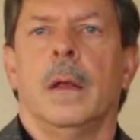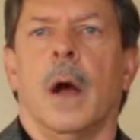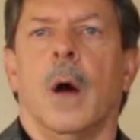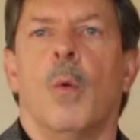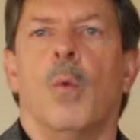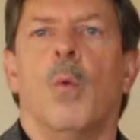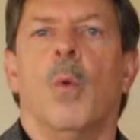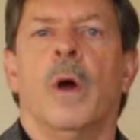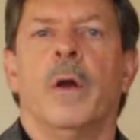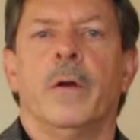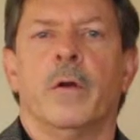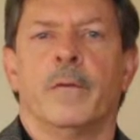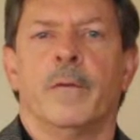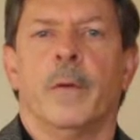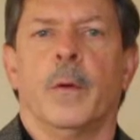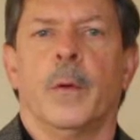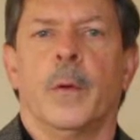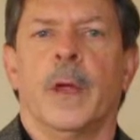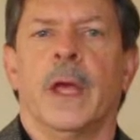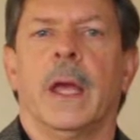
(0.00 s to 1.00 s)

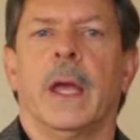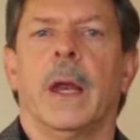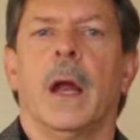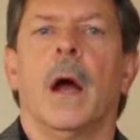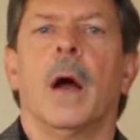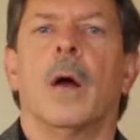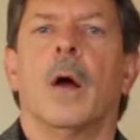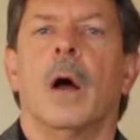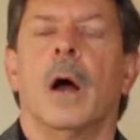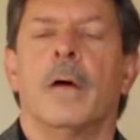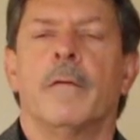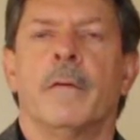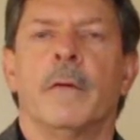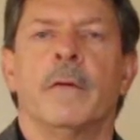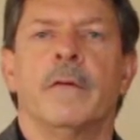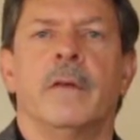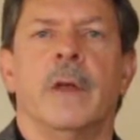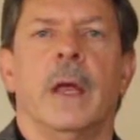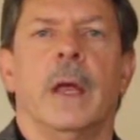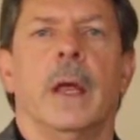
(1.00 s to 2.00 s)
wonderful thing in our
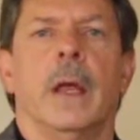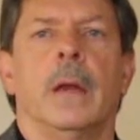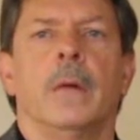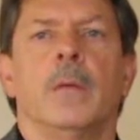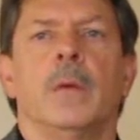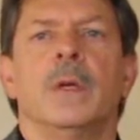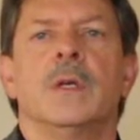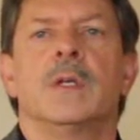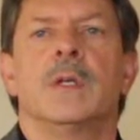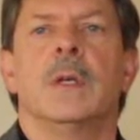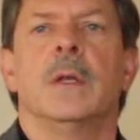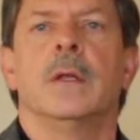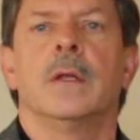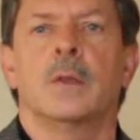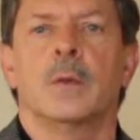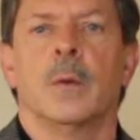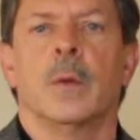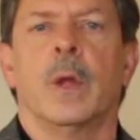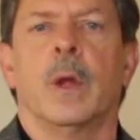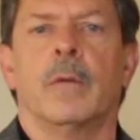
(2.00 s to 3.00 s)
office, and we see
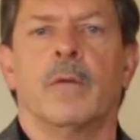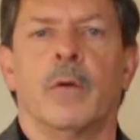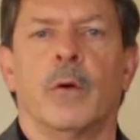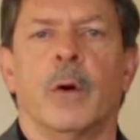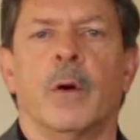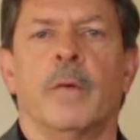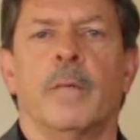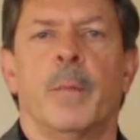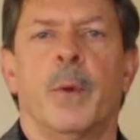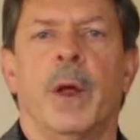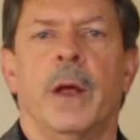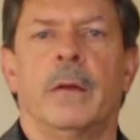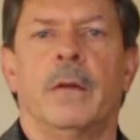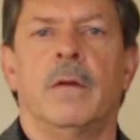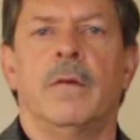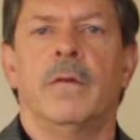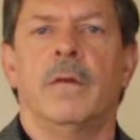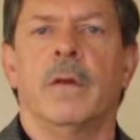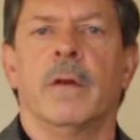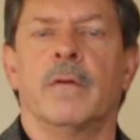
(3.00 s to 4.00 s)
this with alternative
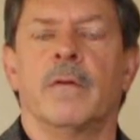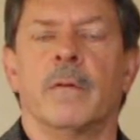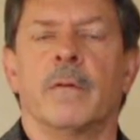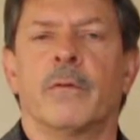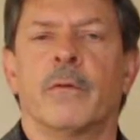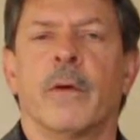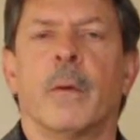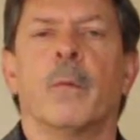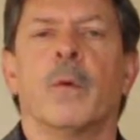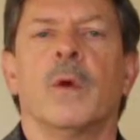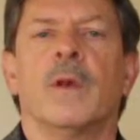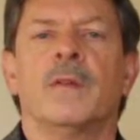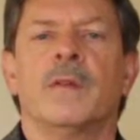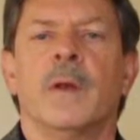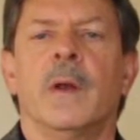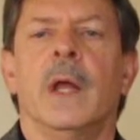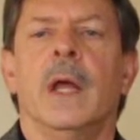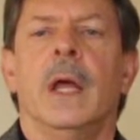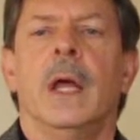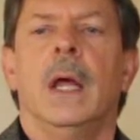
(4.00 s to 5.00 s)
practitioners. For some
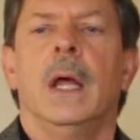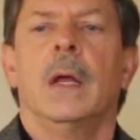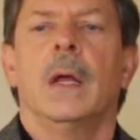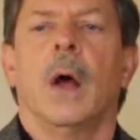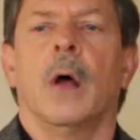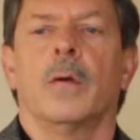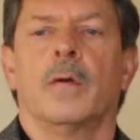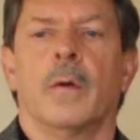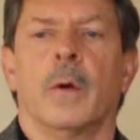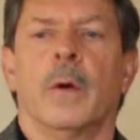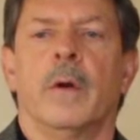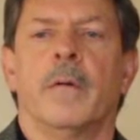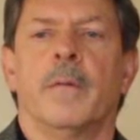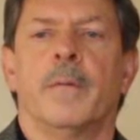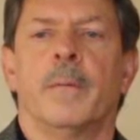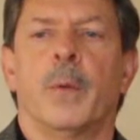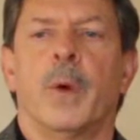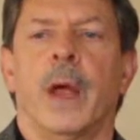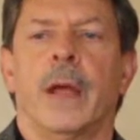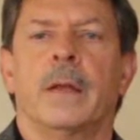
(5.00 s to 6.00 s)
reason,
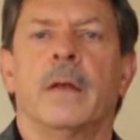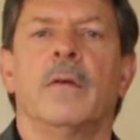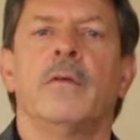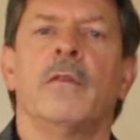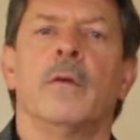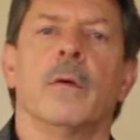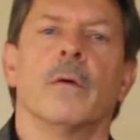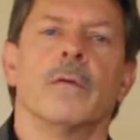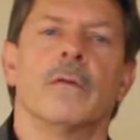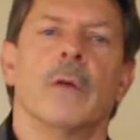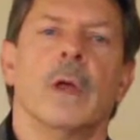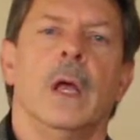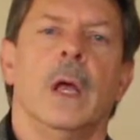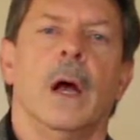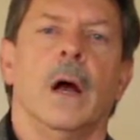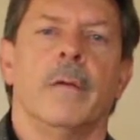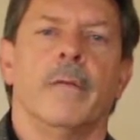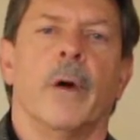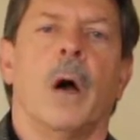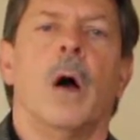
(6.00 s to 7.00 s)
alternative practitioners
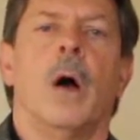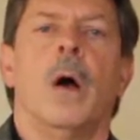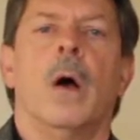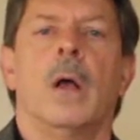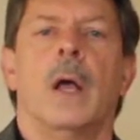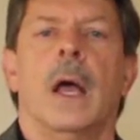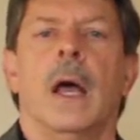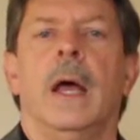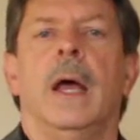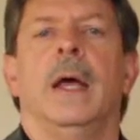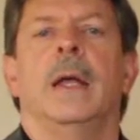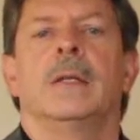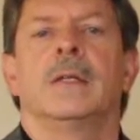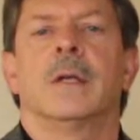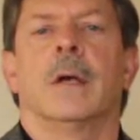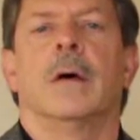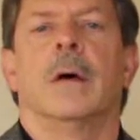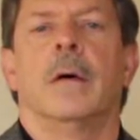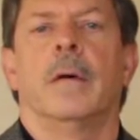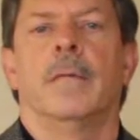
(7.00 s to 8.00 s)
of all kinds
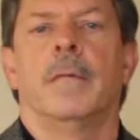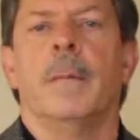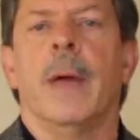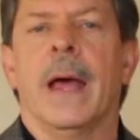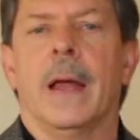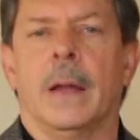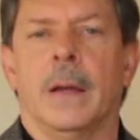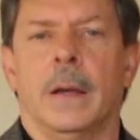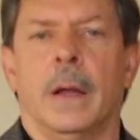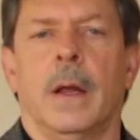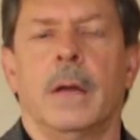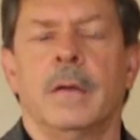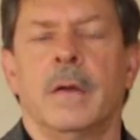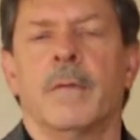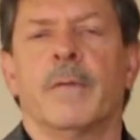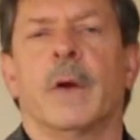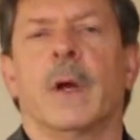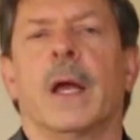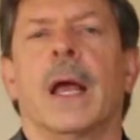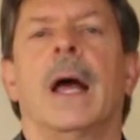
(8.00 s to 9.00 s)
of
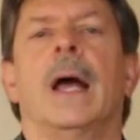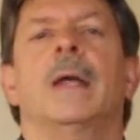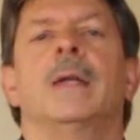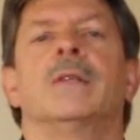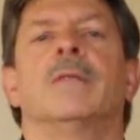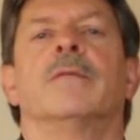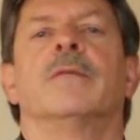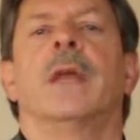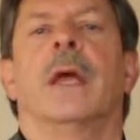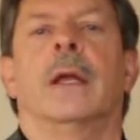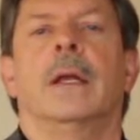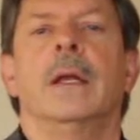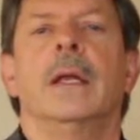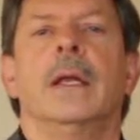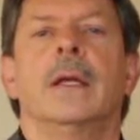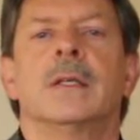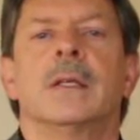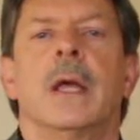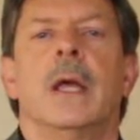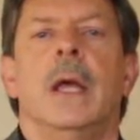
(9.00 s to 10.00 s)
different kinds of
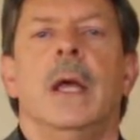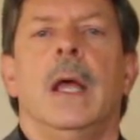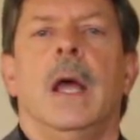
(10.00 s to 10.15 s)
techniques,